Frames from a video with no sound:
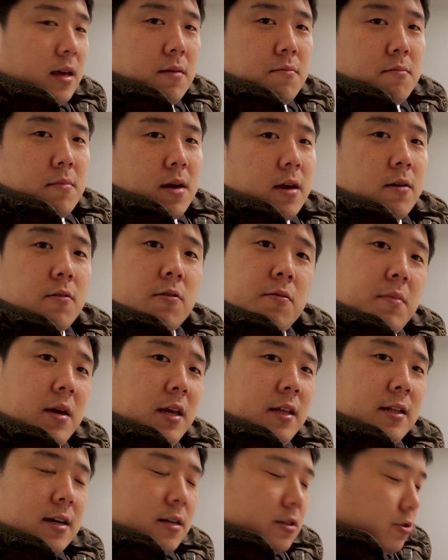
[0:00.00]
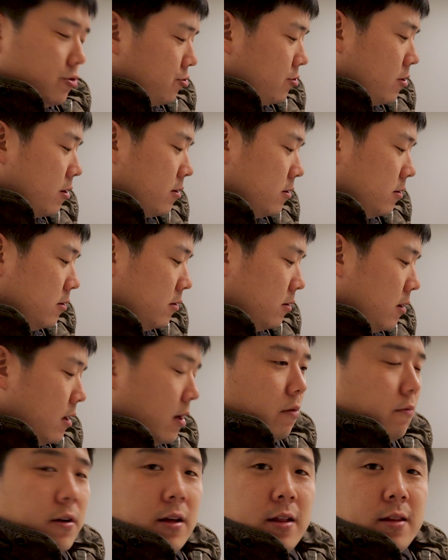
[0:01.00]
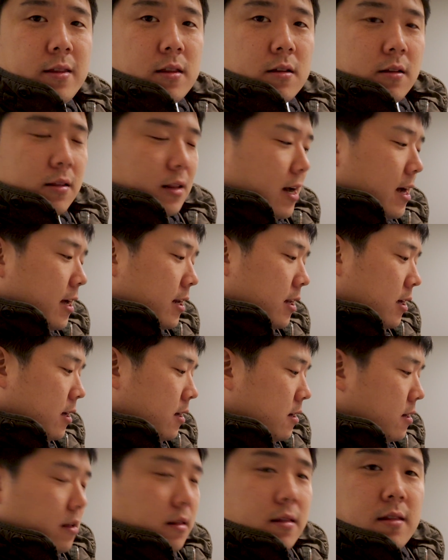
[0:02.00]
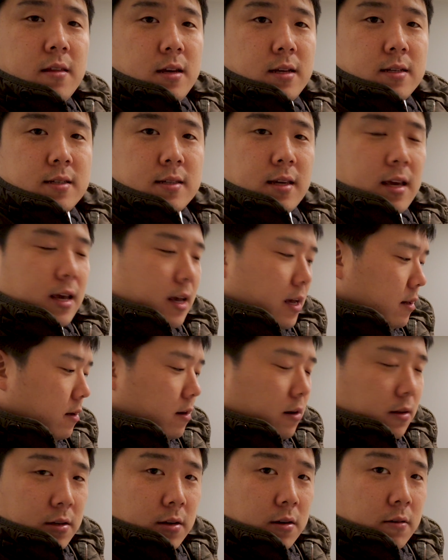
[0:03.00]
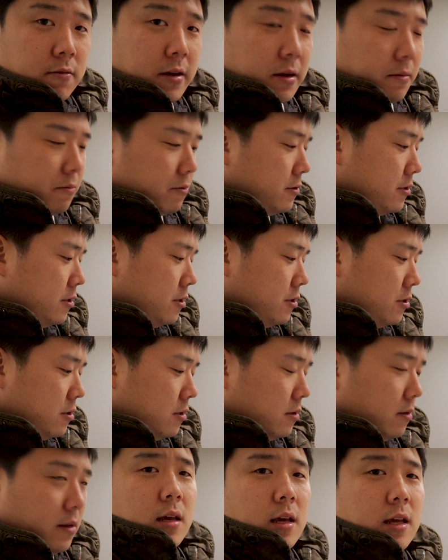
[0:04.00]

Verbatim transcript: it may or may not struggle with aligning the scan on the correct position.